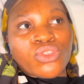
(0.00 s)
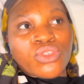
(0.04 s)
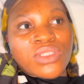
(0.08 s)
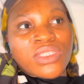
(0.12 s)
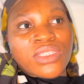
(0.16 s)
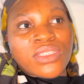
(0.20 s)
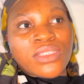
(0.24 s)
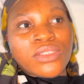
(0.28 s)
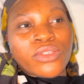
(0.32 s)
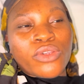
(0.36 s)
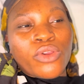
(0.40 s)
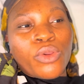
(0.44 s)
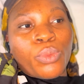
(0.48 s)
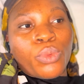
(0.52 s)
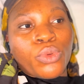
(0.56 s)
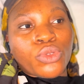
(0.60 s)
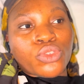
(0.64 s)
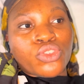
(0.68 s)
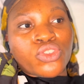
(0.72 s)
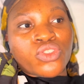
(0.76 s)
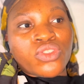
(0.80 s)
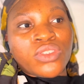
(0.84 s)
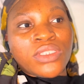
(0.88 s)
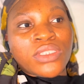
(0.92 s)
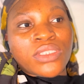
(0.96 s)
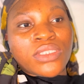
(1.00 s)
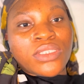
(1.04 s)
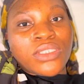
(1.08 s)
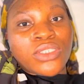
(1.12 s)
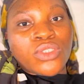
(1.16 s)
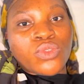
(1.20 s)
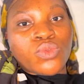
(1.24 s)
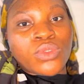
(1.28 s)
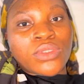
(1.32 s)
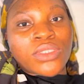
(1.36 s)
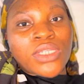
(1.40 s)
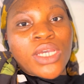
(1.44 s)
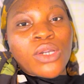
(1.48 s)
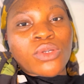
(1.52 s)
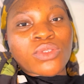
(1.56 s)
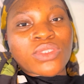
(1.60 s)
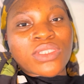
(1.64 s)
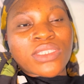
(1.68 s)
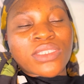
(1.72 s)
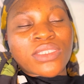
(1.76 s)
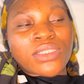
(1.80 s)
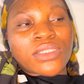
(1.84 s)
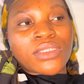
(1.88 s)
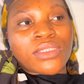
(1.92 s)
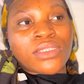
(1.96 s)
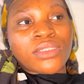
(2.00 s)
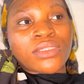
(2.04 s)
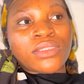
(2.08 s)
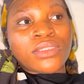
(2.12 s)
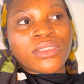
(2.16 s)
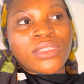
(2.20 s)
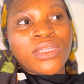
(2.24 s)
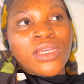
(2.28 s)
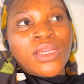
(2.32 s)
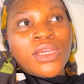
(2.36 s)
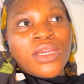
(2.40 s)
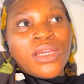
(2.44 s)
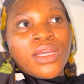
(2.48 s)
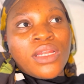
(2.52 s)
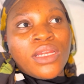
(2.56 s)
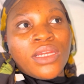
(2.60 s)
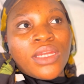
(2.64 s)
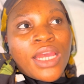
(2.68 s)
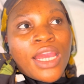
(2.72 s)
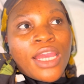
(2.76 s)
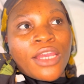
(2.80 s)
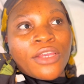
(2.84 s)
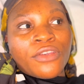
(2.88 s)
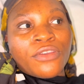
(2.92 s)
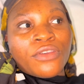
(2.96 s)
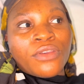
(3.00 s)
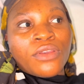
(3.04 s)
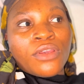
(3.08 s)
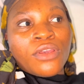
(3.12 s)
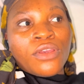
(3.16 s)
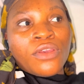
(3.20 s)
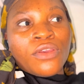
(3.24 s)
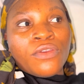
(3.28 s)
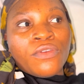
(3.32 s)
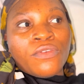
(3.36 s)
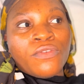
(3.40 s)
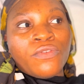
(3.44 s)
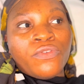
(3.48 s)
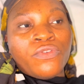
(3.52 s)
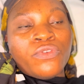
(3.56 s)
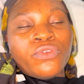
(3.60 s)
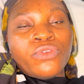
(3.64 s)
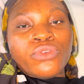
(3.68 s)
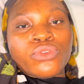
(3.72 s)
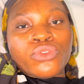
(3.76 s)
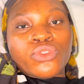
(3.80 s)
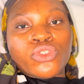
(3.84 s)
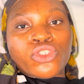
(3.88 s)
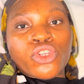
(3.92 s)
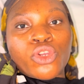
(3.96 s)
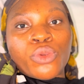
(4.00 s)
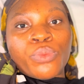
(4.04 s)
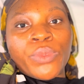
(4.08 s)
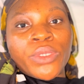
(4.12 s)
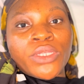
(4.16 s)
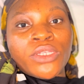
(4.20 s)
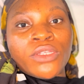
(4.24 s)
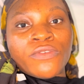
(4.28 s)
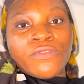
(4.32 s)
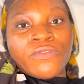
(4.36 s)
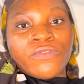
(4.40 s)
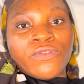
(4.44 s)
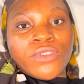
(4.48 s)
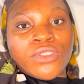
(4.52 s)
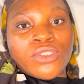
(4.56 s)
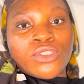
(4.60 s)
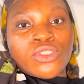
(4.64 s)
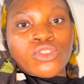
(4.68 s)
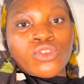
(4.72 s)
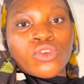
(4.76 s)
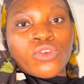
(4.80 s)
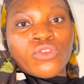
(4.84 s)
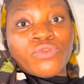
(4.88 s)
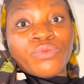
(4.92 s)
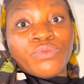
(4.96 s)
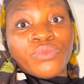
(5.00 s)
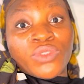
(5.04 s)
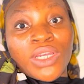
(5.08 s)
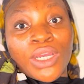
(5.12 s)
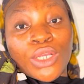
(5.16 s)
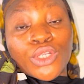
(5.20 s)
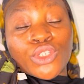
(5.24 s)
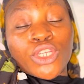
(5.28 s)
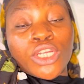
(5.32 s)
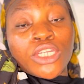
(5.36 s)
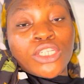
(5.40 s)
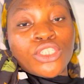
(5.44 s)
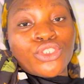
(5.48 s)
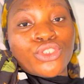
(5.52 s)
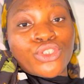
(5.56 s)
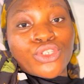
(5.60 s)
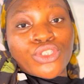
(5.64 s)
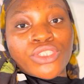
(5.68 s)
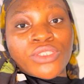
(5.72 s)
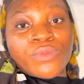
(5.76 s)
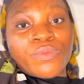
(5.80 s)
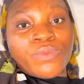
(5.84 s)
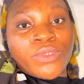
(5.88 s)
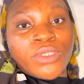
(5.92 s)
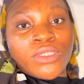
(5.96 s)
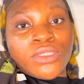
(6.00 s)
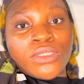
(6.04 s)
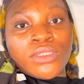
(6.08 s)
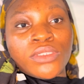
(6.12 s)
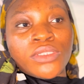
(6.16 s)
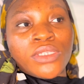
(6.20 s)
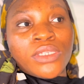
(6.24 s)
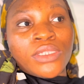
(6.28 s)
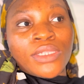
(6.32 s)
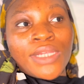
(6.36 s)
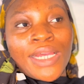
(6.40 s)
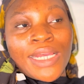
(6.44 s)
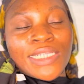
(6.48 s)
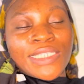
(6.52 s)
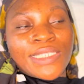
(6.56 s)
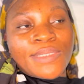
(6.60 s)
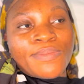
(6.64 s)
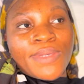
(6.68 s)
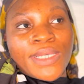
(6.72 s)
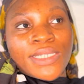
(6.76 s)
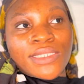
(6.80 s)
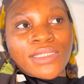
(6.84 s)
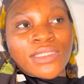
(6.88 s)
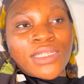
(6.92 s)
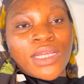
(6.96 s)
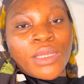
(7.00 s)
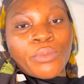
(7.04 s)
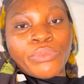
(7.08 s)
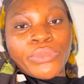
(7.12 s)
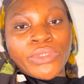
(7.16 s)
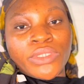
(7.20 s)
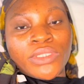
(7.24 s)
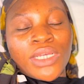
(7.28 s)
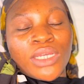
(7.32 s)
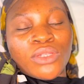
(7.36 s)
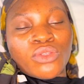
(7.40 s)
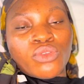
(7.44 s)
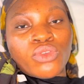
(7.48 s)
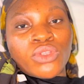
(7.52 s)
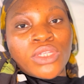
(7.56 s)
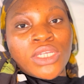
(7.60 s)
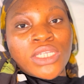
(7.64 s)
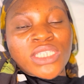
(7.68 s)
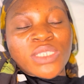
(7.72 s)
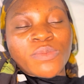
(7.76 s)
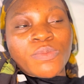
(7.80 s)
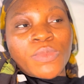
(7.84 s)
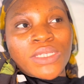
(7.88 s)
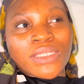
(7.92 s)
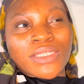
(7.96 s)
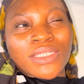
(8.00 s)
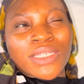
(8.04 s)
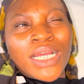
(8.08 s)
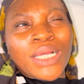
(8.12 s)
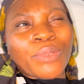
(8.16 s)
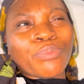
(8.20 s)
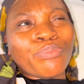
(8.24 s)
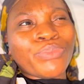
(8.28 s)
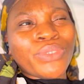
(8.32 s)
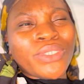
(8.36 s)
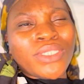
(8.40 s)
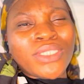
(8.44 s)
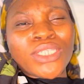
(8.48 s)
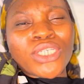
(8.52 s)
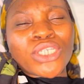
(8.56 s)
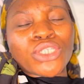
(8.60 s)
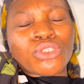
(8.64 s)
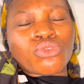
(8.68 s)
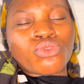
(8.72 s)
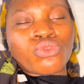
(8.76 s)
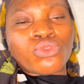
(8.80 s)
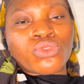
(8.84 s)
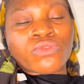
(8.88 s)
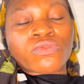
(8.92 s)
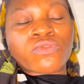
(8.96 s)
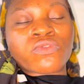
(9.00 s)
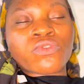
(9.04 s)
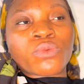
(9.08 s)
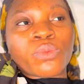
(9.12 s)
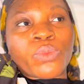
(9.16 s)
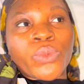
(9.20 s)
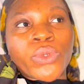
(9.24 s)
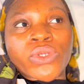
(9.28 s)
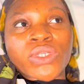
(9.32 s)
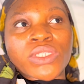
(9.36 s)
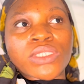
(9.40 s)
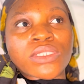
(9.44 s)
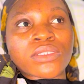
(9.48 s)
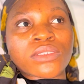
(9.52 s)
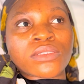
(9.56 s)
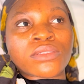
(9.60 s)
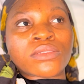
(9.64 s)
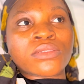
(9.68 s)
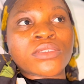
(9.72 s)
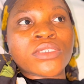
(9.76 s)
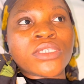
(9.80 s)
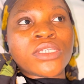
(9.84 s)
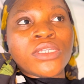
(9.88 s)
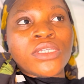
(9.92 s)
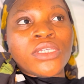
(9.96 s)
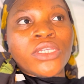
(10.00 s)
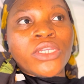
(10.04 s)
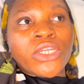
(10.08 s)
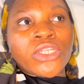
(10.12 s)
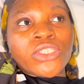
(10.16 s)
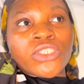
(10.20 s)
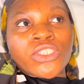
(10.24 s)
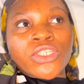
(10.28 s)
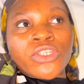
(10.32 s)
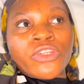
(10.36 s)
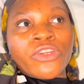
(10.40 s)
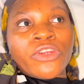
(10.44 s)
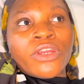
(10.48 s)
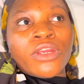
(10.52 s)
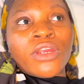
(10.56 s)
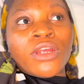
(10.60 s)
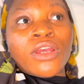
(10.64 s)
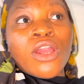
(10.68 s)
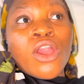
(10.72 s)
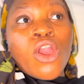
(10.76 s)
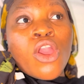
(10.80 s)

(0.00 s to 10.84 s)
see opportunities without seeing like future benefits of actually just being a nice person and being an honest person and being a truthful person in general.